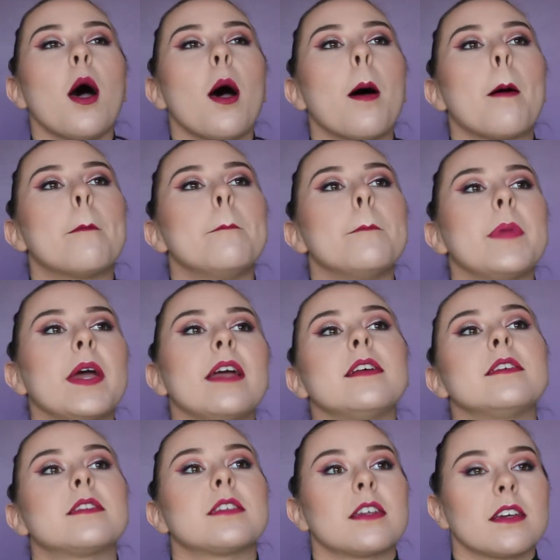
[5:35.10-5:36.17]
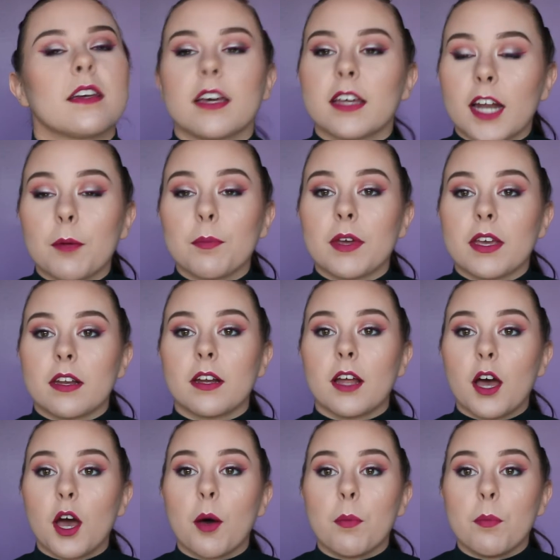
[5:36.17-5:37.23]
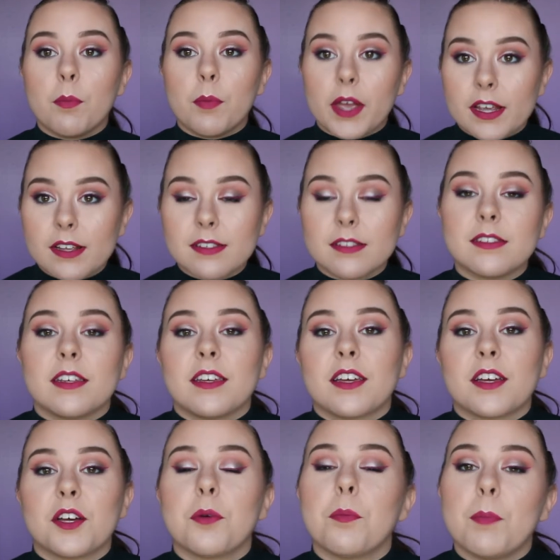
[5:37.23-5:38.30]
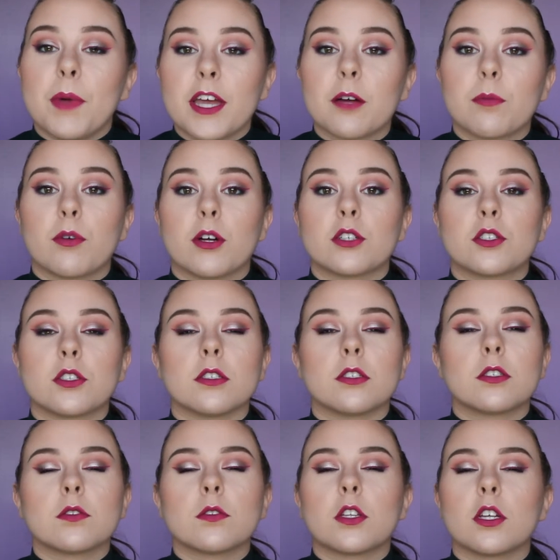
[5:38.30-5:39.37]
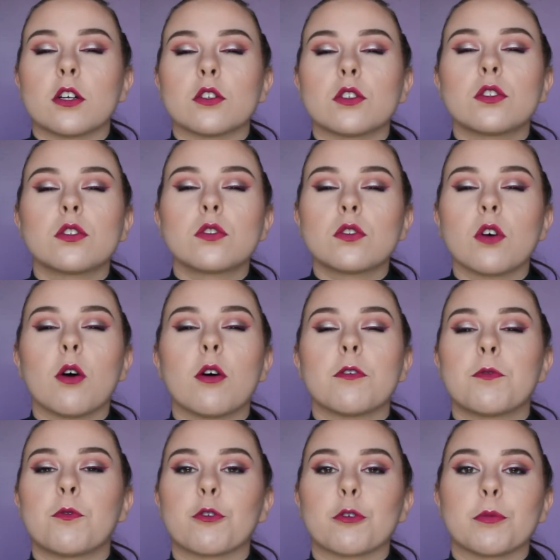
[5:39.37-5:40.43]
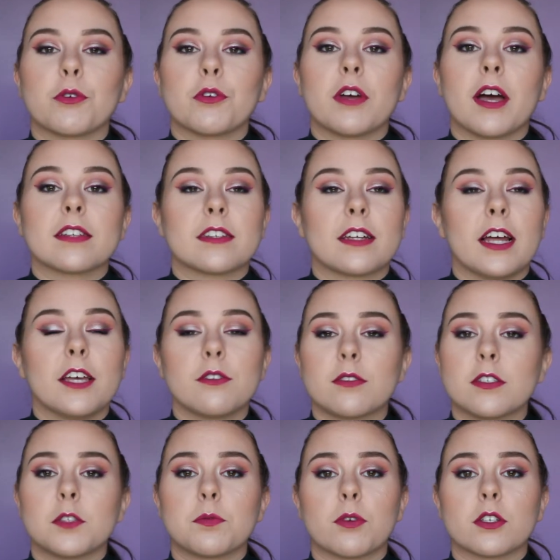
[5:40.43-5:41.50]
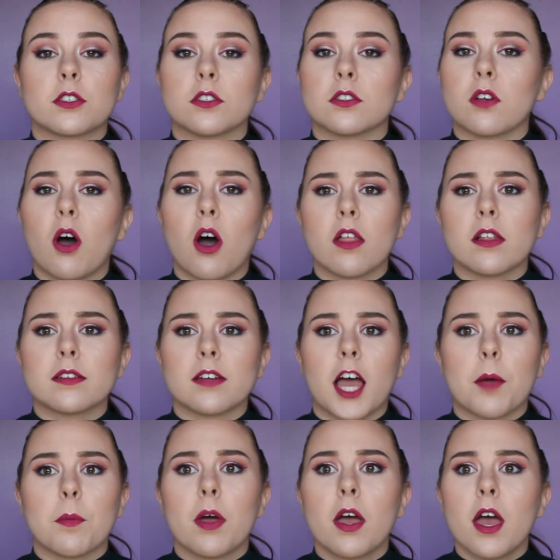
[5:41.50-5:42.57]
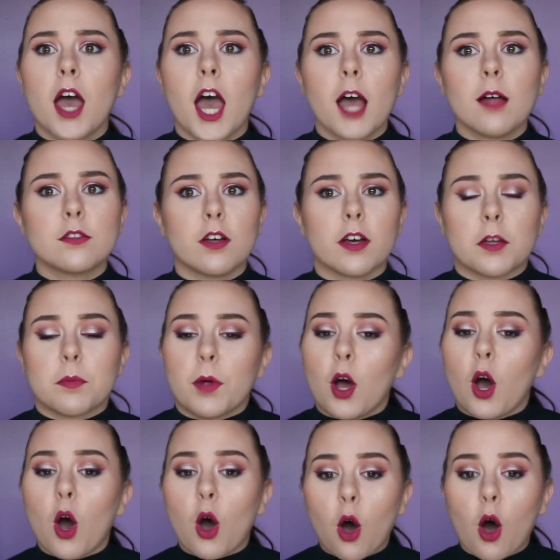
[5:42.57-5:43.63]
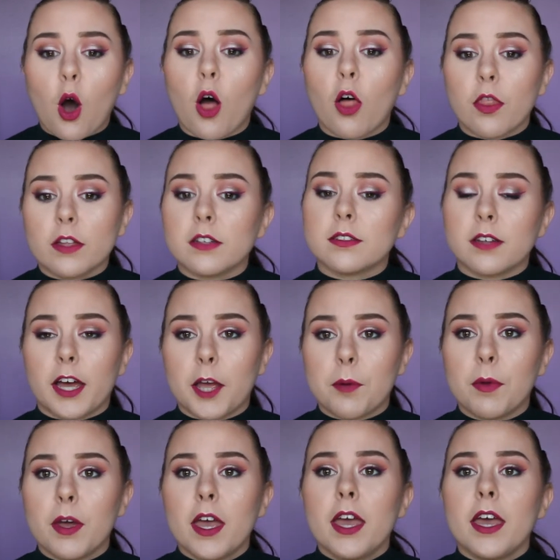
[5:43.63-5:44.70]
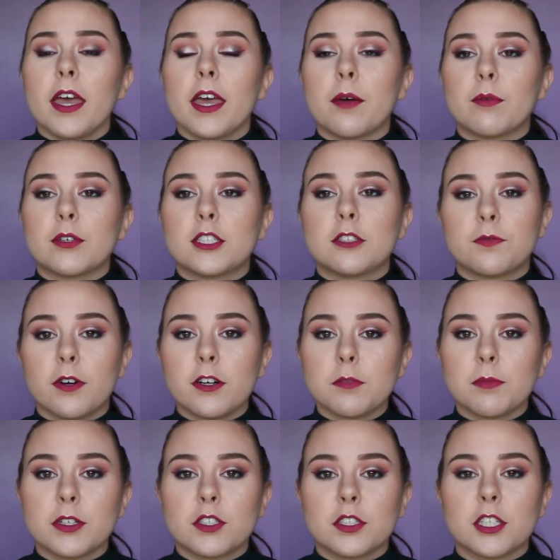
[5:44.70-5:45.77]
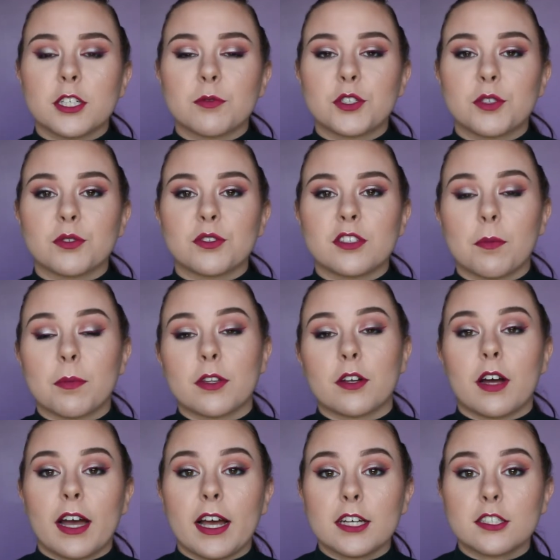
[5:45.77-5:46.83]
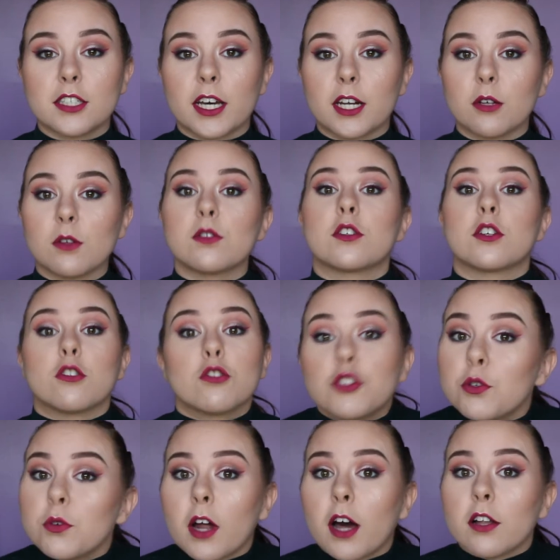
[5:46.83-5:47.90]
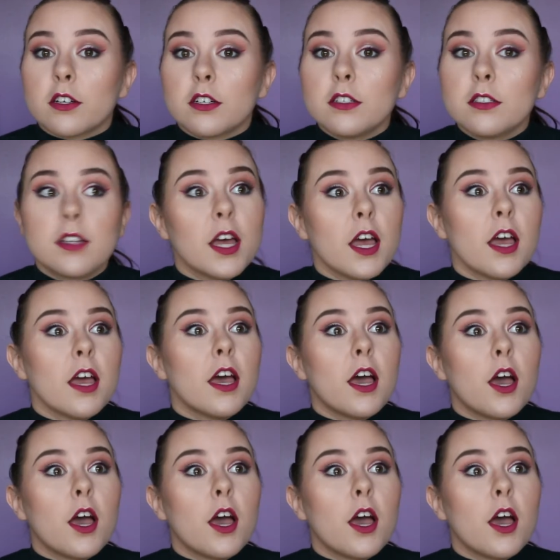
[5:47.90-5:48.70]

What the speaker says: amazing, and I mean amazing, makeup brushes. They're so affordable, you guys, and I use these brushes all the time. I'm talking about all the time. And when she first mentioned them, she was some of their eyeshadows that are $2,